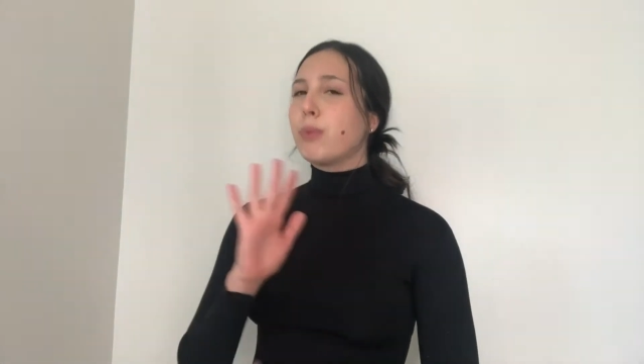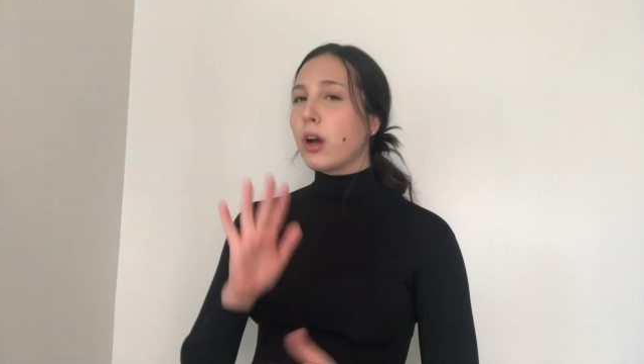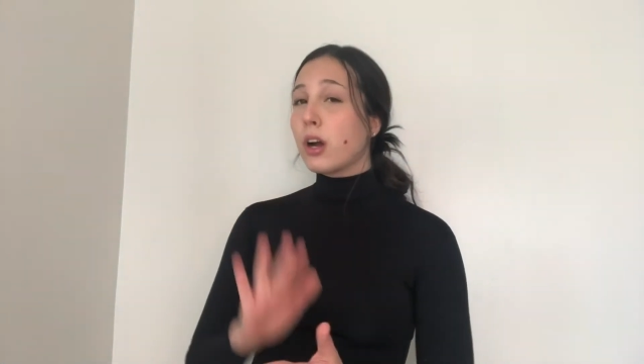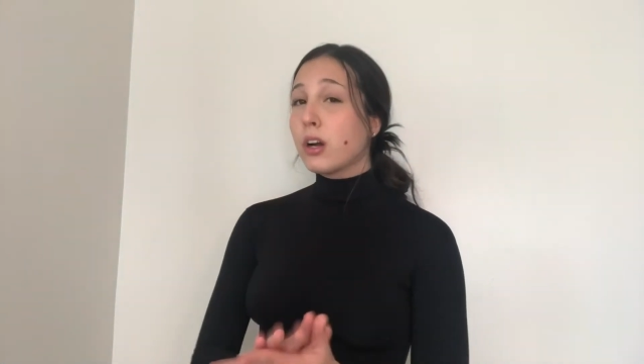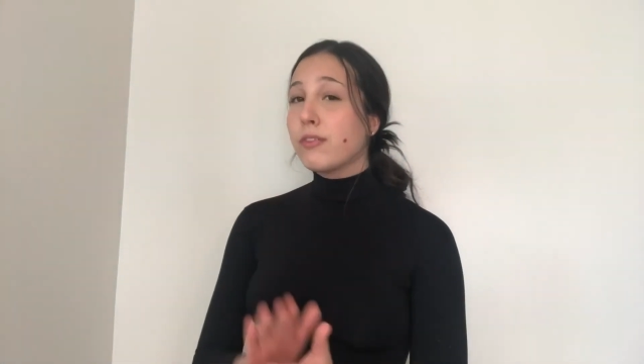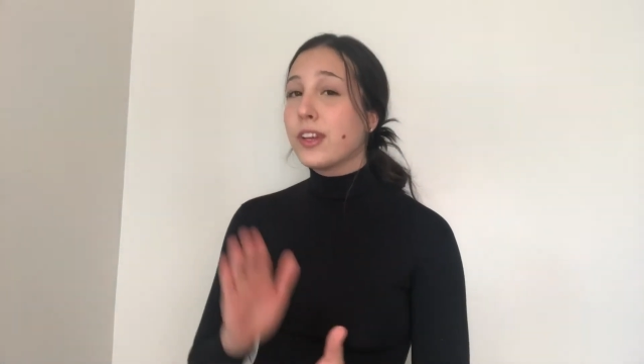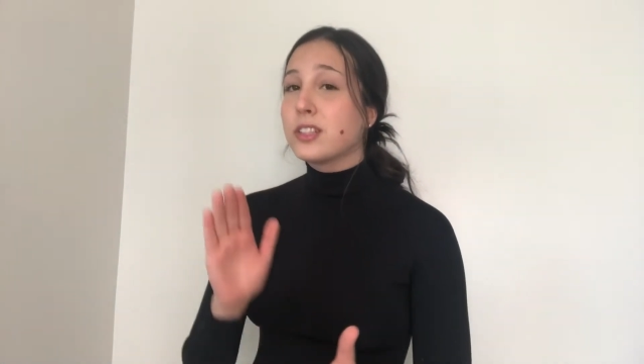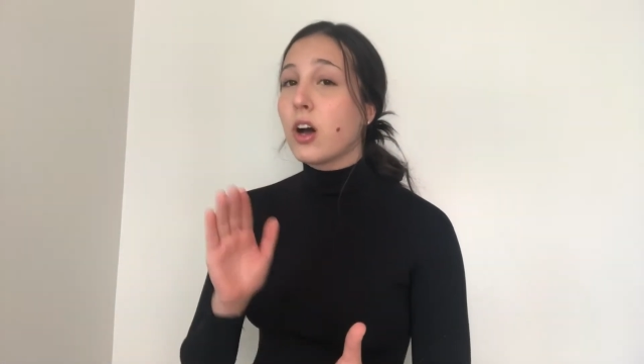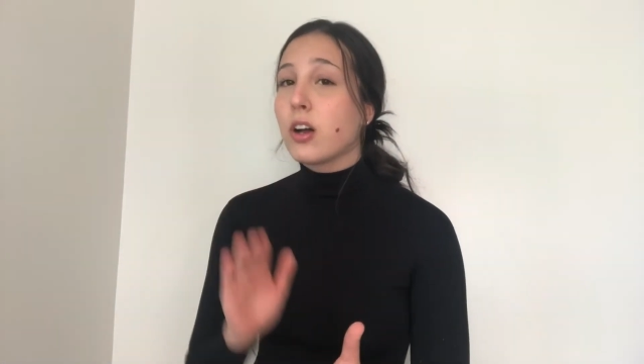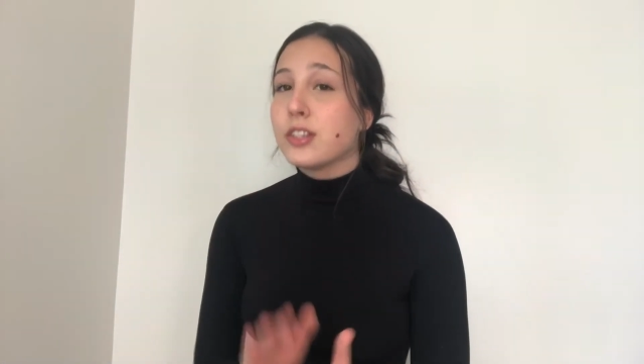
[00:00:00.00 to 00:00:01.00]

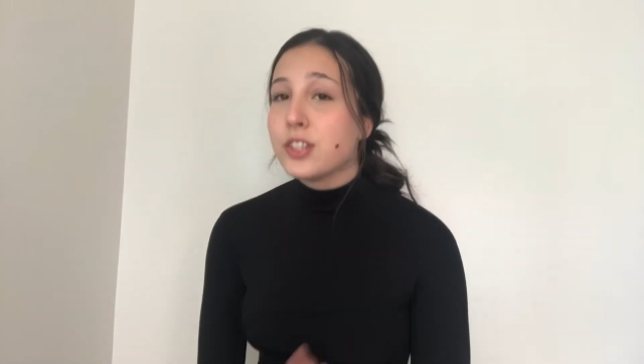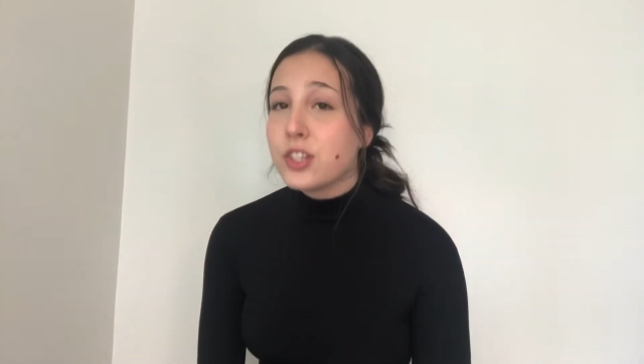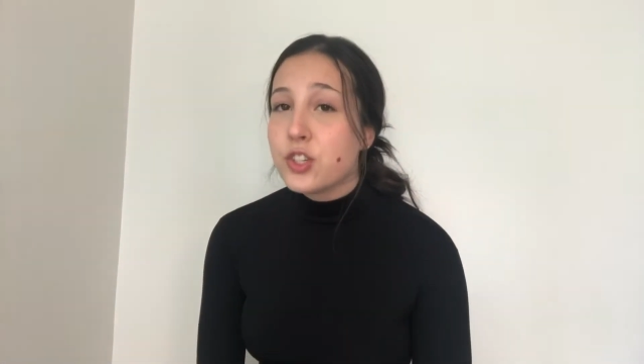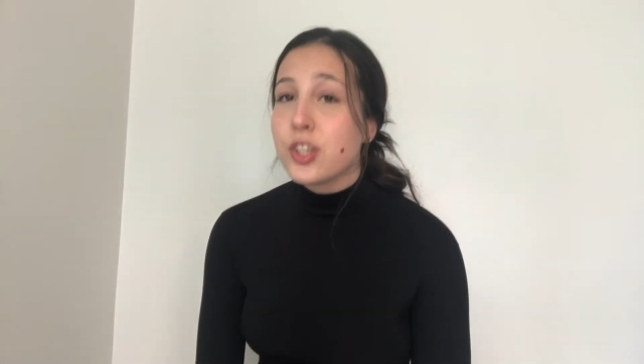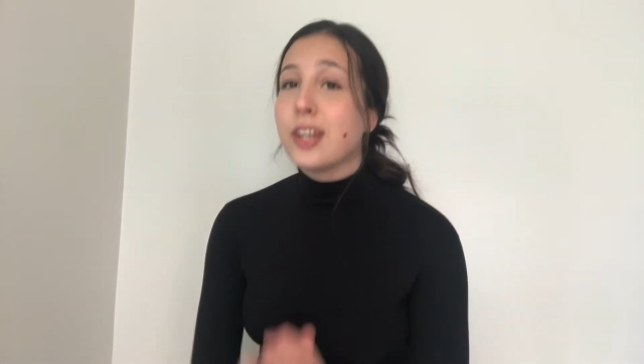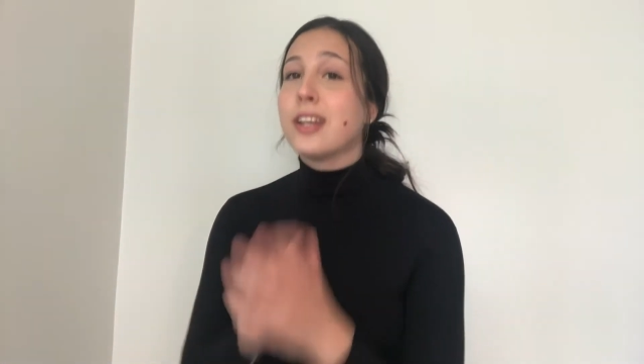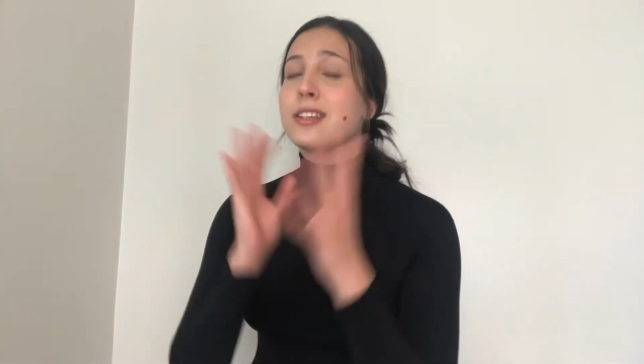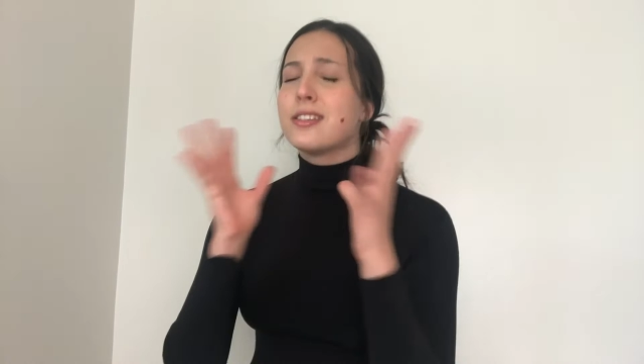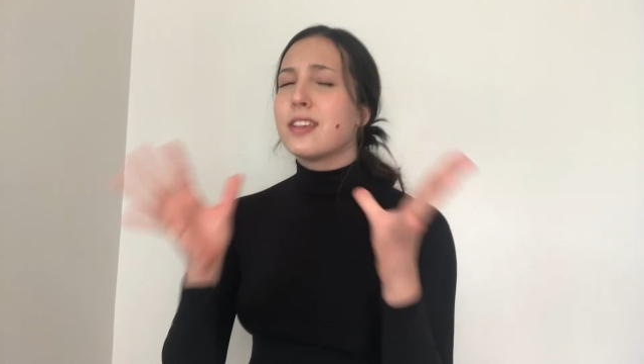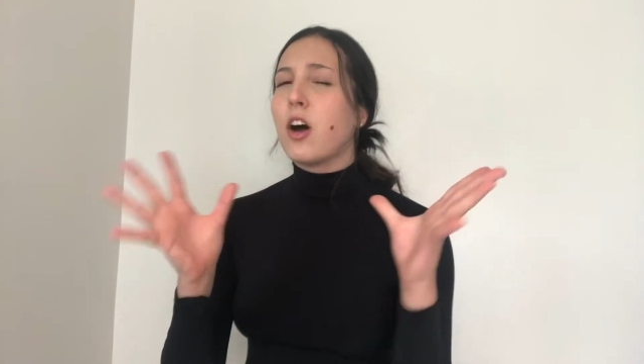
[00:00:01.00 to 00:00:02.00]
perfect audition
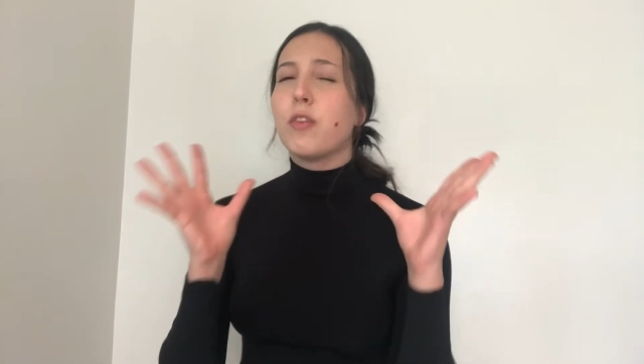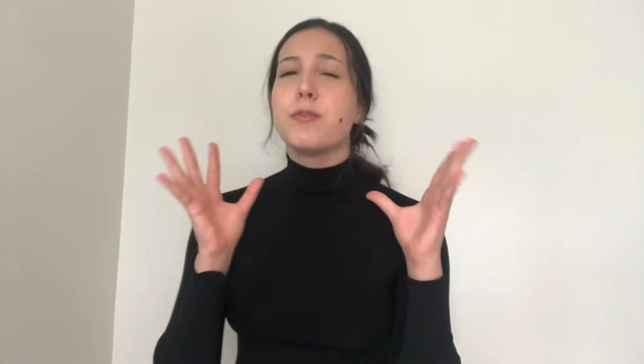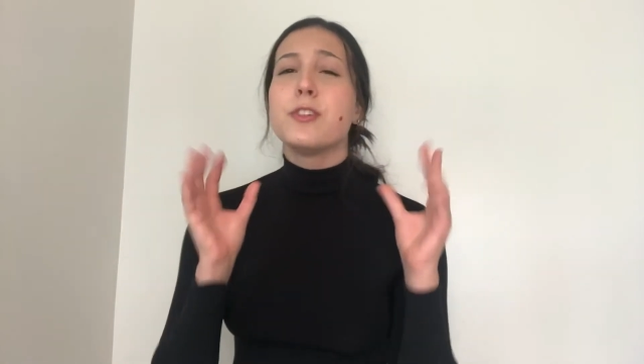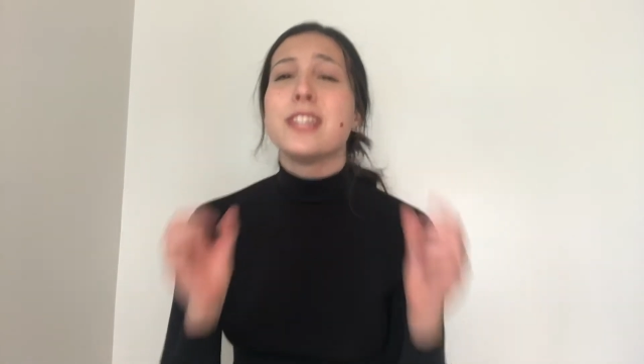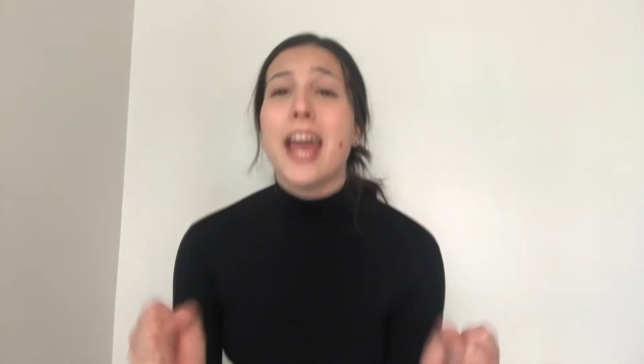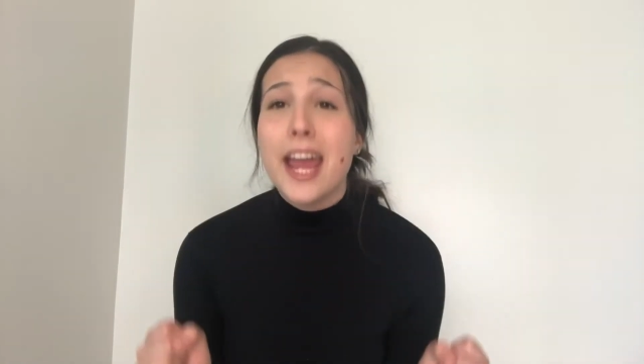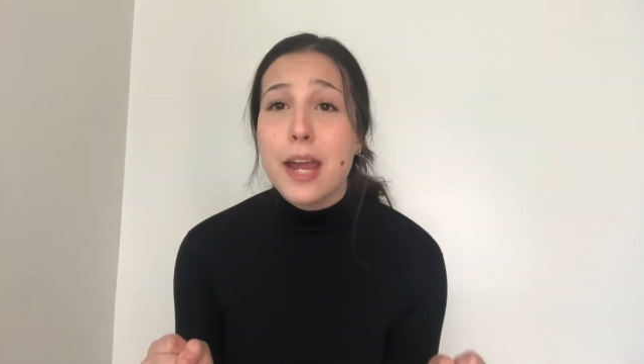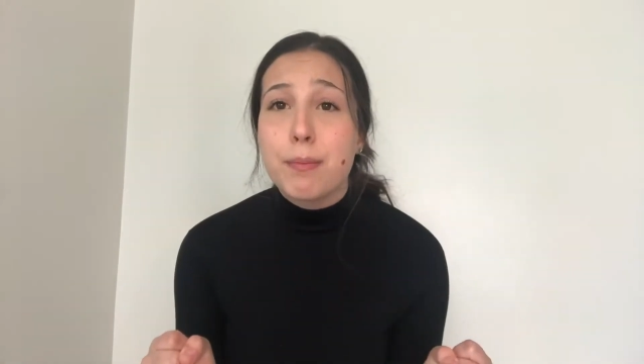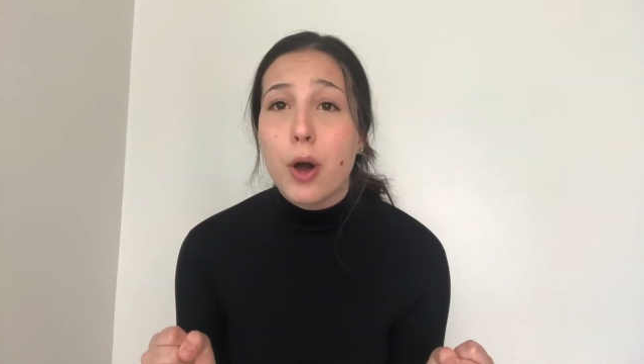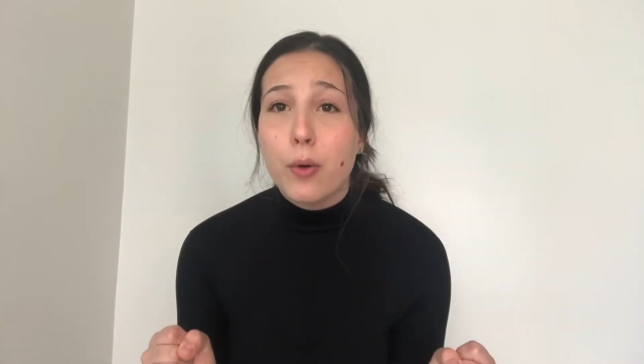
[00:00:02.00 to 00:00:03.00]
self-tape,
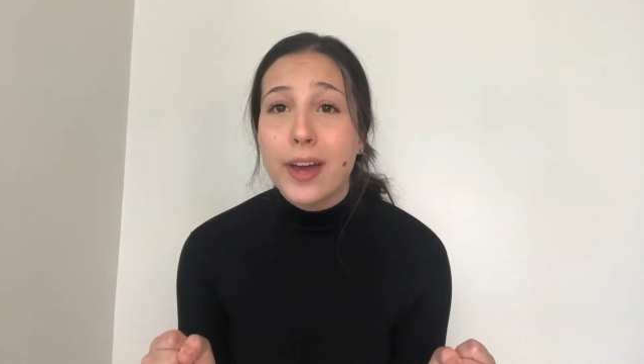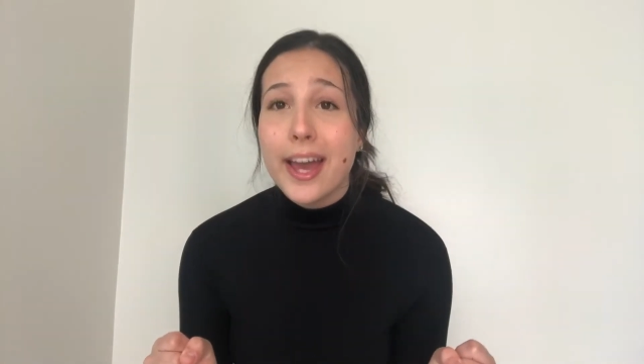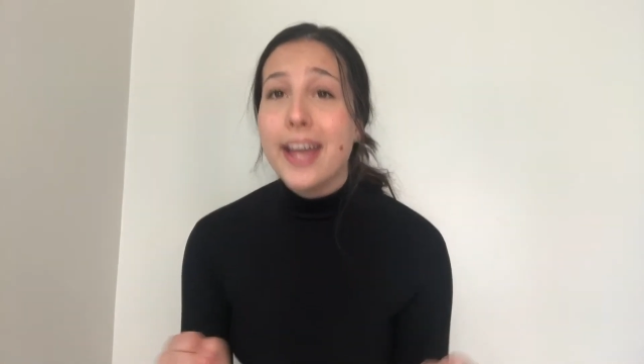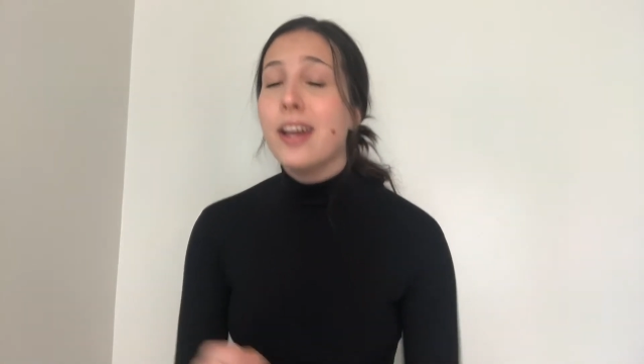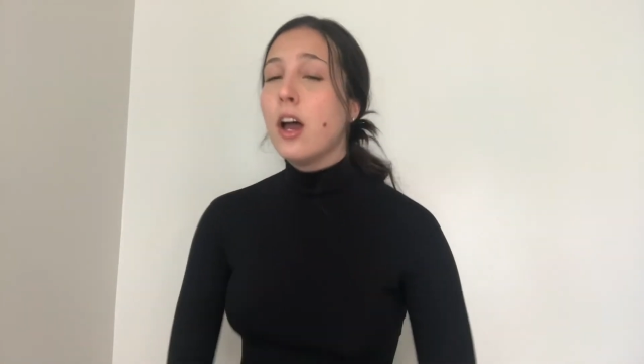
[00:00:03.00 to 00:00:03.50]
okay?